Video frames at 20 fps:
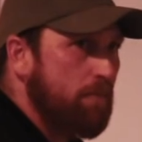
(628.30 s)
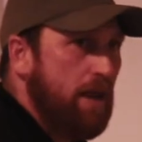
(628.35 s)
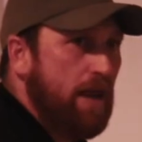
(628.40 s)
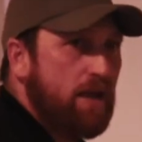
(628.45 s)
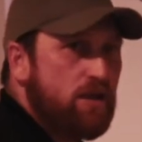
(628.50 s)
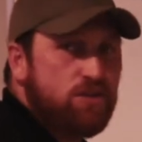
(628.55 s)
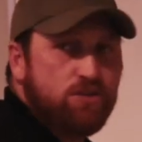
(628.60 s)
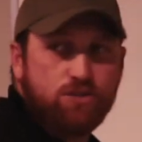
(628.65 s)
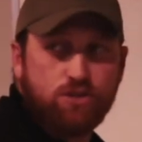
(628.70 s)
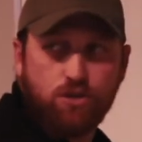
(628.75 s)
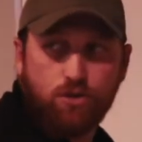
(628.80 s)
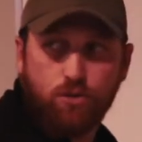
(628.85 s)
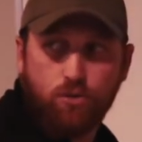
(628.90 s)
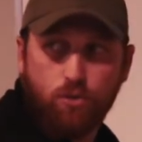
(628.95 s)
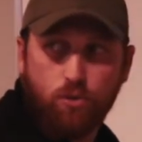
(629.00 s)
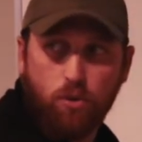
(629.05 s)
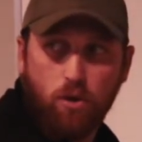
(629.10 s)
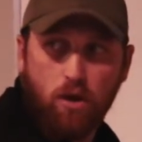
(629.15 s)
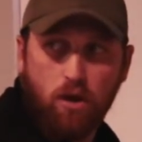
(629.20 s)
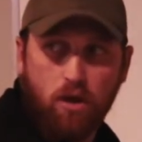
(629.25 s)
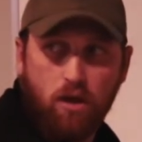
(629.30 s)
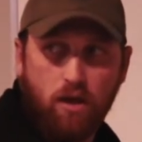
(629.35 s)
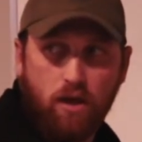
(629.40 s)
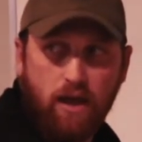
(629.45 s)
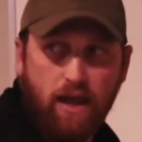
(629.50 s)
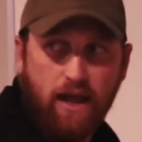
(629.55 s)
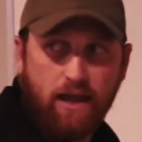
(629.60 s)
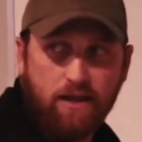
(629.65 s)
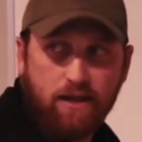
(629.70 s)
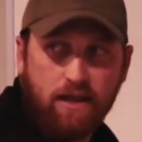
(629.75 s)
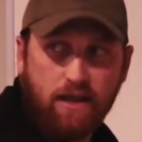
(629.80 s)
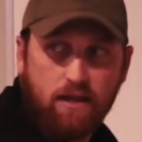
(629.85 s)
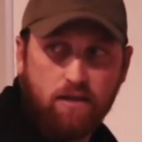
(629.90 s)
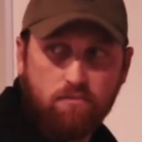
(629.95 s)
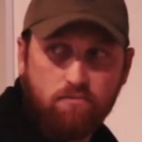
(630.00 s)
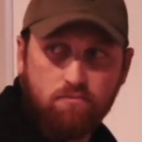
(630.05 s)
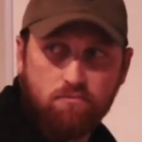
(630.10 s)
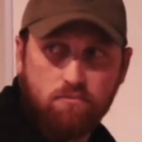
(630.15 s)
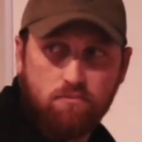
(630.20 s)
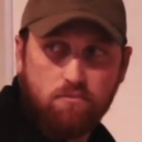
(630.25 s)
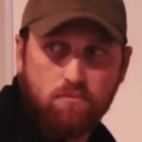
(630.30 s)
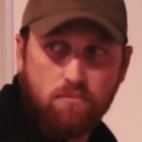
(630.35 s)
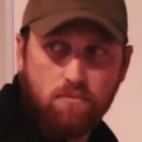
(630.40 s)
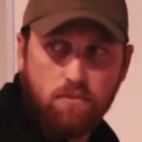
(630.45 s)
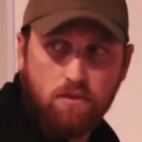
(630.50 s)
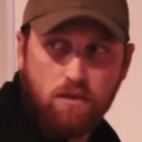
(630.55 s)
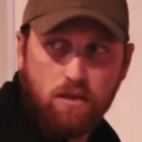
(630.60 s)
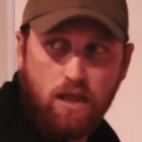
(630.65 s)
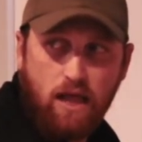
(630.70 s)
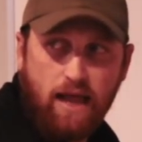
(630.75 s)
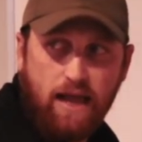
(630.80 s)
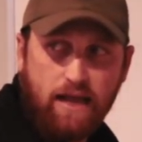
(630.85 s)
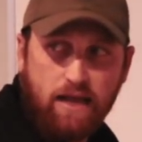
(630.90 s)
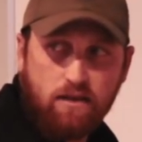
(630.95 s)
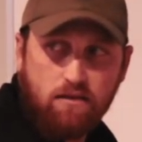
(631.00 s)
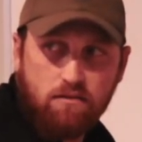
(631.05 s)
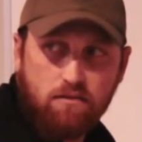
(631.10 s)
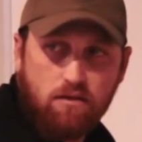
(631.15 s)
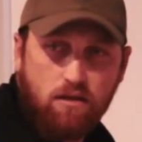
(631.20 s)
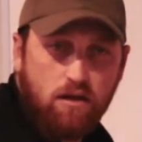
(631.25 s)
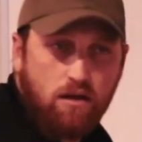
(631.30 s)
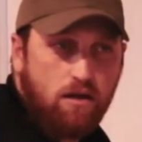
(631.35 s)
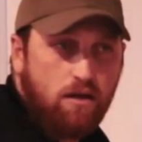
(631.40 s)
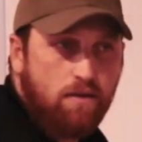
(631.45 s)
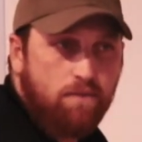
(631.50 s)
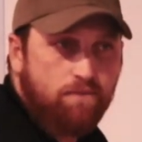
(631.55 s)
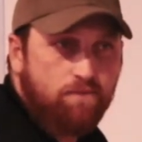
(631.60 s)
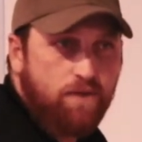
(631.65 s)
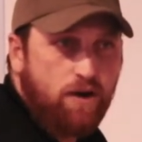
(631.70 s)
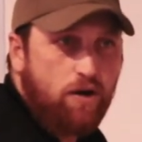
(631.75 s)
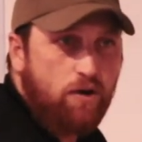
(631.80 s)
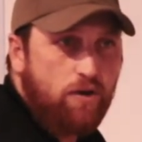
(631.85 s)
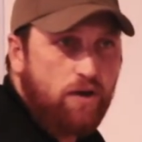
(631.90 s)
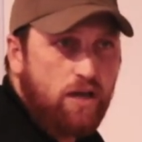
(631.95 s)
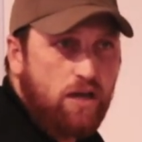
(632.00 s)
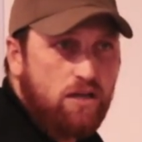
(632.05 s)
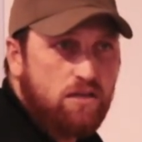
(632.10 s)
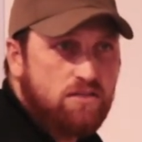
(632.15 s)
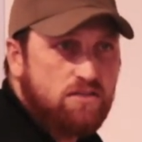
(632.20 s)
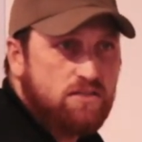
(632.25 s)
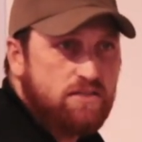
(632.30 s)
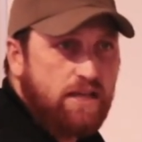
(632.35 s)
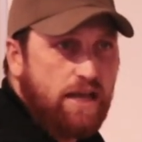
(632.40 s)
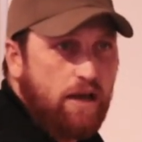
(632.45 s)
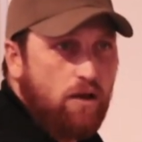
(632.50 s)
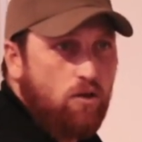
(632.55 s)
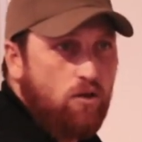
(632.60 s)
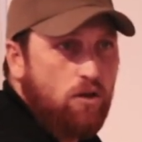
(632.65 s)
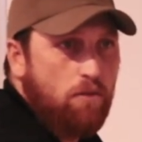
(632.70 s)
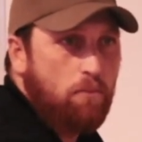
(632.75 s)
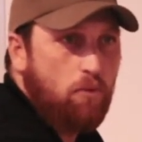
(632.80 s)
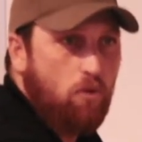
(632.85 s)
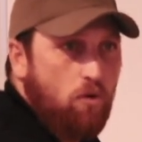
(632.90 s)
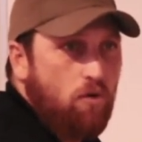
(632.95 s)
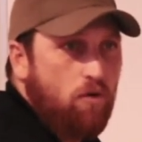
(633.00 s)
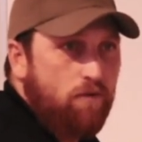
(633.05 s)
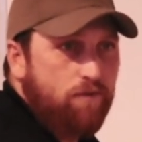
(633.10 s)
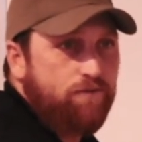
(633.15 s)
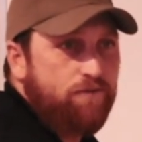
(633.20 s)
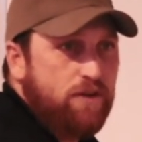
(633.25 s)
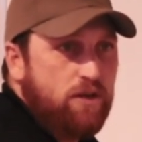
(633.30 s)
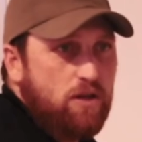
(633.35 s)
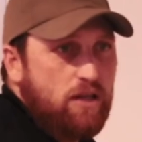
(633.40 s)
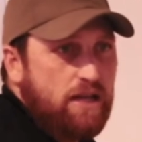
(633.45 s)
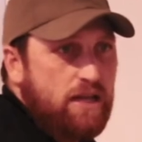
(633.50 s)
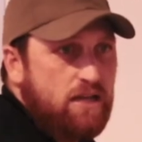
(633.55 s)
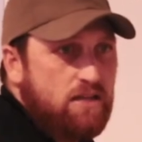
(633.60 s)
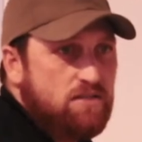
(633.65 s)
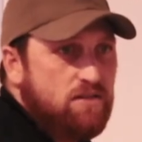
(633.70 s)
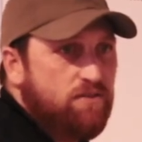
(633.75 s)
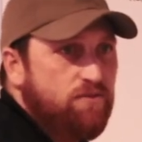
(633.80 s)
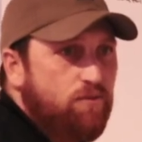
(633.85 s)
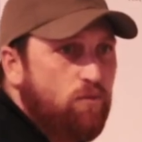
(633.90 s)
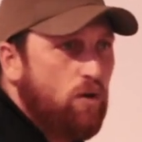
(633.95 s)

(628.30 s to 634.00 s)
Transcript: next to, sure. And get like very scalable feelings of